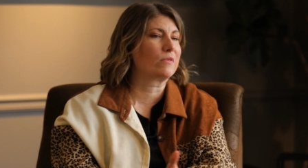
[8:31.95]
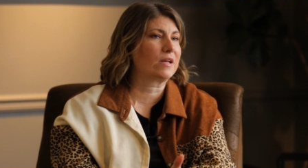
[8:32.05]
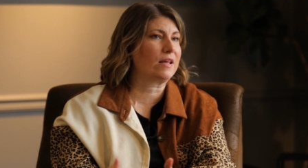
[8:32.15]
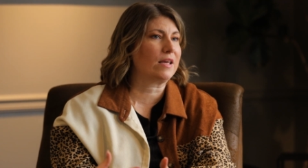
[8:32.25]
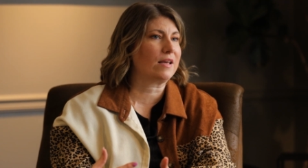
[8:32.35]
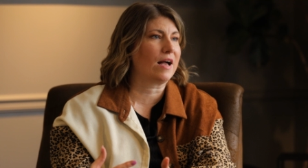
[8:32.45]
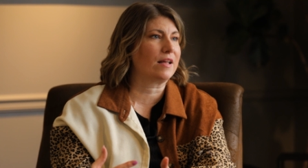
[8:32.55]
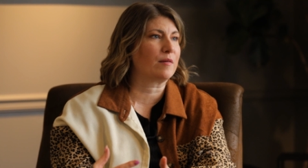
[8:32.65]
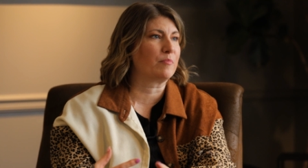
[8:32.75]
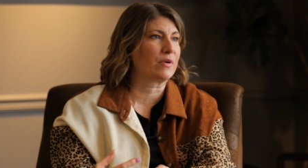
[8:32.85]
really
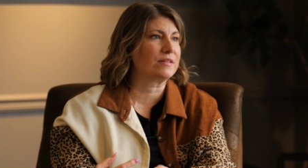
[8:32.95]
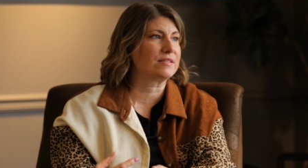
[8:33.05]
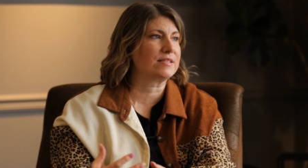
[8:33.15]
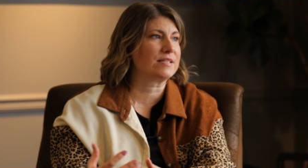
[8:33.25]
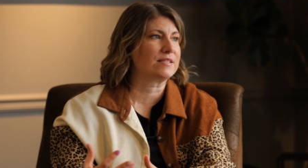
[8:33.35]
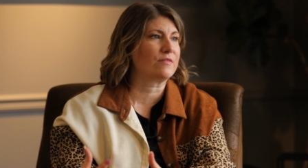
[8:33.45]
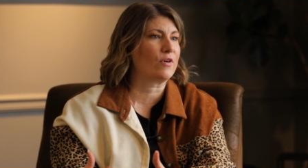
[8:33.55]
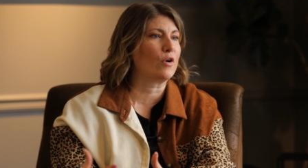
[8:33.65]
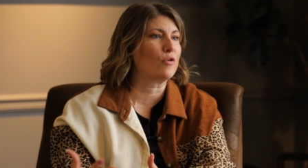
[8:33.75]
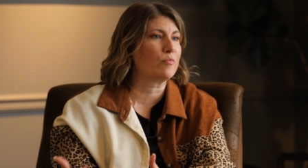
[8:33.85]
kind of brings a sense of
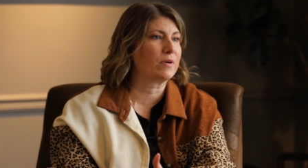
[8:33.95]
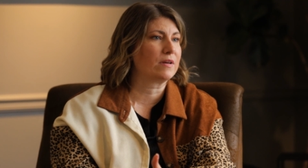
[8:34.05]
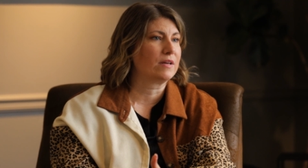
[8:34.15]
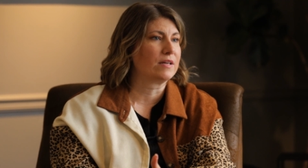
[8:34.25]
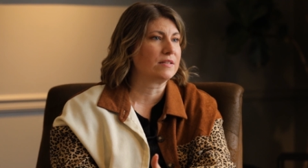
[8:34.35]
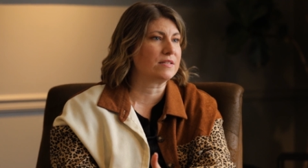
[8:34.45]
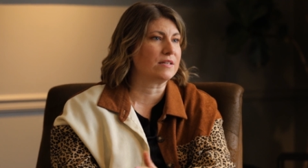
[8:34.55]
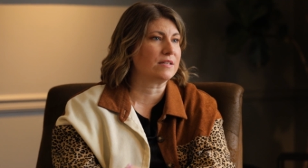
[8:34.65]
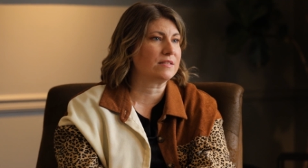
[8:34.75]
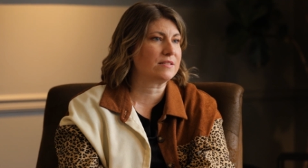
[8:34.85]
hope
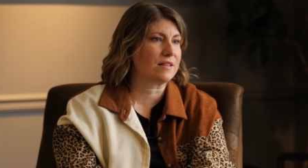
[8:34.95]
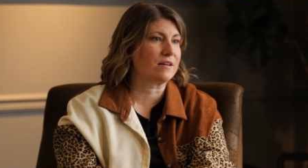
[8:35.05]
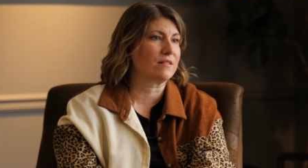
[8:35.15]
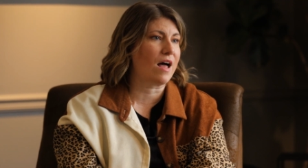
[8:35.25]
to to their